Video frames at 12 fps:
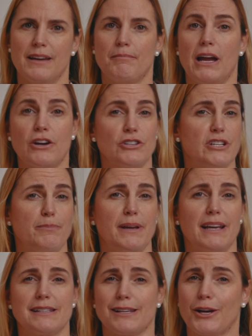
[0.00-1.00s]

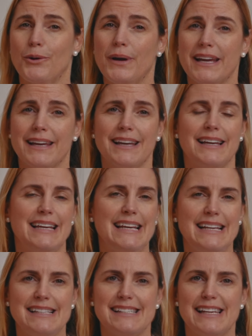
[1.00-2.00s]
Microchipping is a quick,
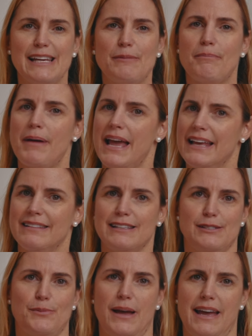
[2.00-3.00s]
easy,
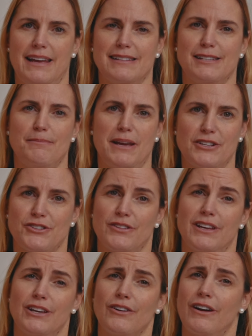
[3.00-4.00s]
painless way to make sure
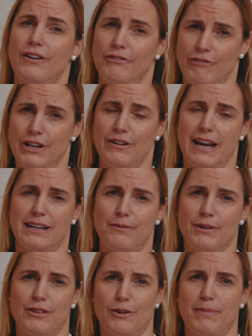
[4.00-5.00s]
that you're reunited
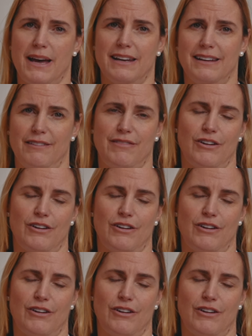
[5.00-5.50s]
with your pet if they're